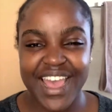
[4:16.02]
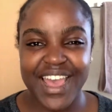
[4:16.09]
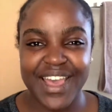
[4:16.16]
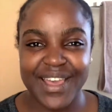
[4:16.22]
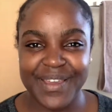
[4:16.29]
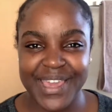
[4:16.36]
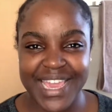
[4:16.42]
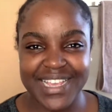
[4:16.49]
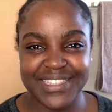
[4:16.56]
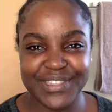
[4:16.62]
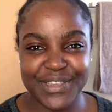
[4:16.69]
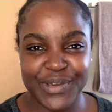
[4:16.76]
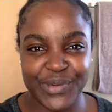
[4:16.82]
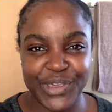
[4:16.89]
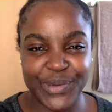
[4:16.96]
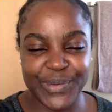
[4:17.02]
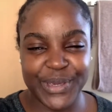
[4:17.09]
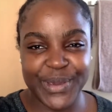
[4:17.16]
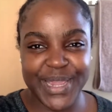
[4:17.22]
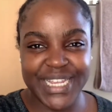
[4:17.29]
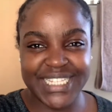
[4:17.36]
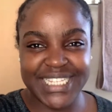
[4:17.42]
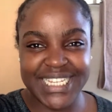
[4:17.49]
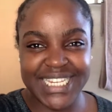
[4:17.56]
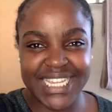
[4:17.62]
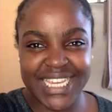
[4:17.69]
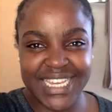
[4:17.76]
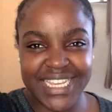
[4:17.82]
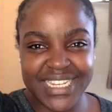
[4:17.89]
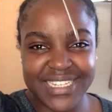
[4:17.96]
Okay, so you are going to
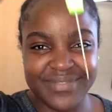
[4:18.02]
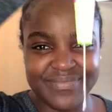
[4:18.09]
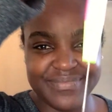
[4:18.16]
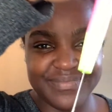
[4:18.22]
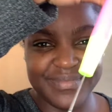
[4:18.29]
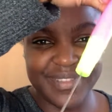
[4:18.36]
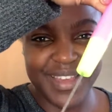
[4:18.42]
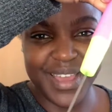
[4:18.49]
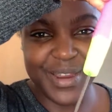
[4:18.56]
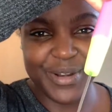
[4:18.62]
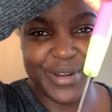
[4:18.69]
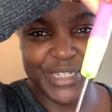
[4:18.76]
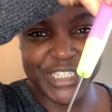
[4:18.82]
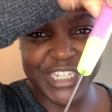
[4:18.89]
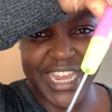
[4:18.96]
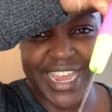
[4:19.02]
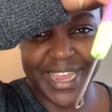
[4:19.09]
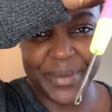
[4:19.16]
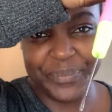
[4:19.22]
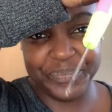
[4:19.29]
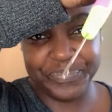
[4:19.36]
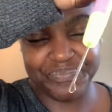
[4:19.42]
need a crochet